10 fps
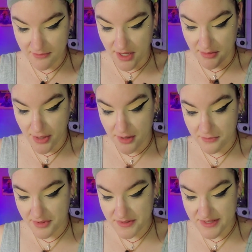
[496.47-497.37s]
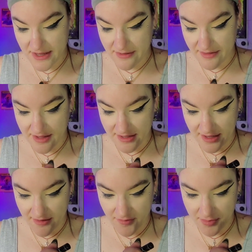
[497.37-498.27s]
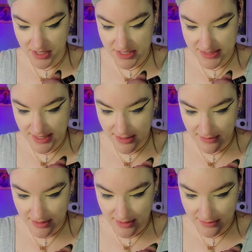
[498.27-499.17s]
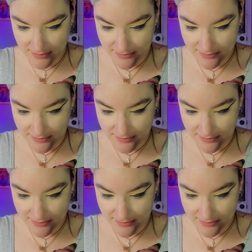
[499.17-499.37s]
my pump is yelling, everybody's yelling.